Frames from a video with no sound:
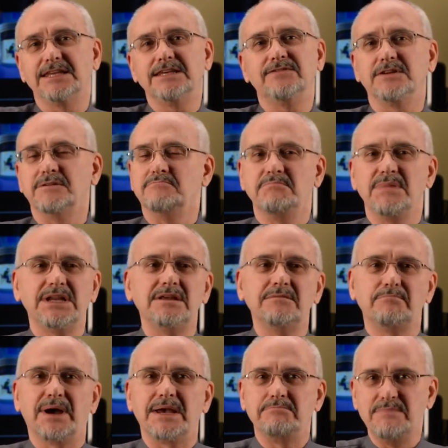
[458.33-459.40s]
and even
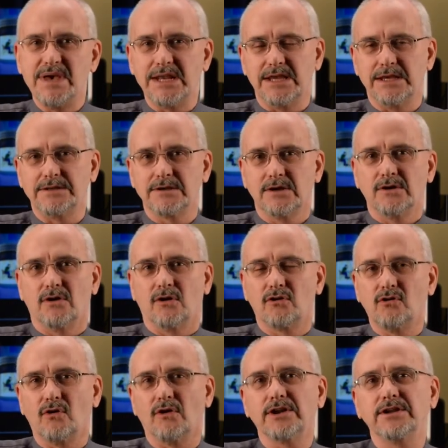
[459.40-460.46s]
minute by minute
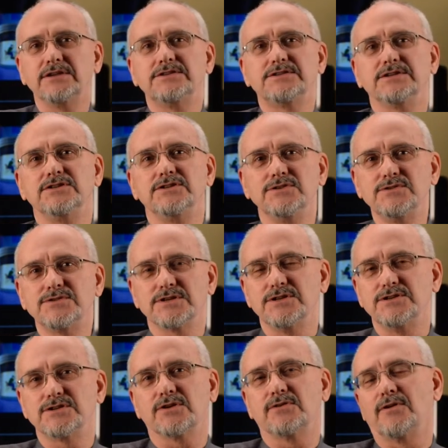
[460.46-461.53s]
according to usage,